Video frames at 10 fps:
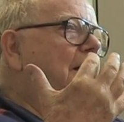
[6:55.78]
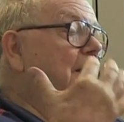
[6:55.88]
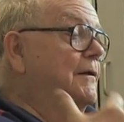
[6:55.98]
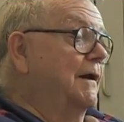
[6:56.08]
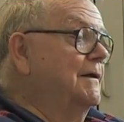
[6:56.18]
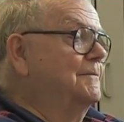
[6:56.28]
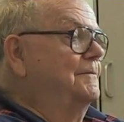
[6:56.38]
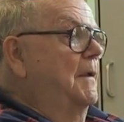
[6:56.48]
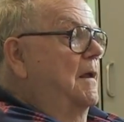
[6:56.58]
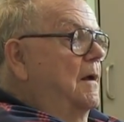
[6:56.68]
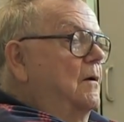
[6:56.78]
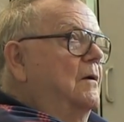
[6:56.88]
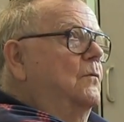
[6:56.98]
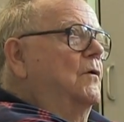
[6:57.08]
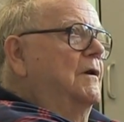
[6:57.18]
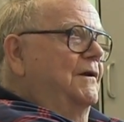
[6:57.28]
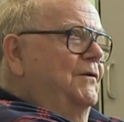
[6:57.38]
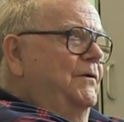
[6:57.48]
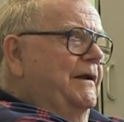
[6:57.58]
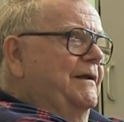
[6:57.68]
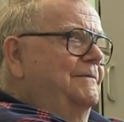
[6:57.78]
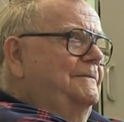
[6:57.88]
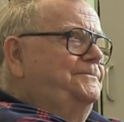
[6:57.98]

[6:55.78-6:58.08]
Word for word: and yet we're not doing it.